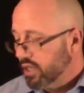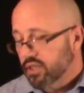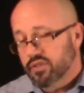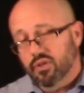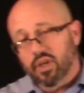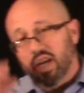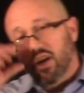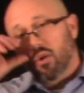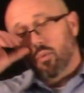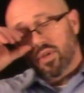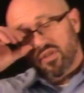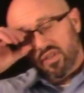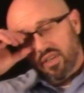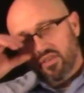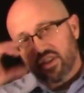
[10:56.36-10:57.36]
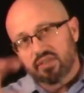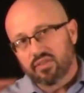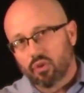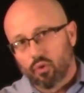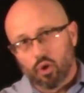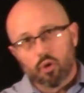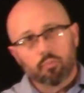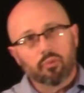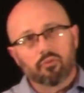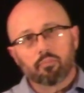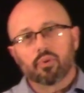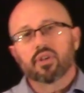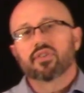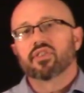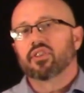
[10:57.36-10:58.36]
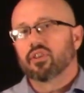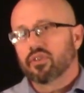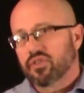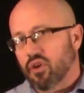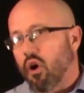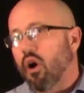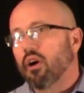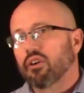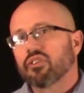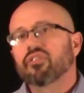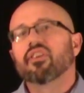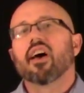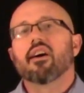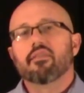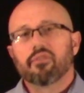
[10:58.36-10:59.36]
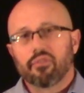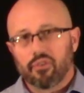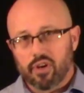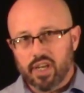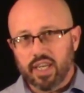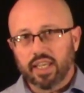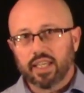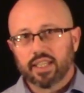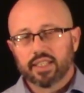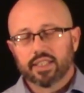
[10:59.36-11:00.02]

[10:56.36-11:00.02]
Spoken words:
So here we see this group of prisoners are set free.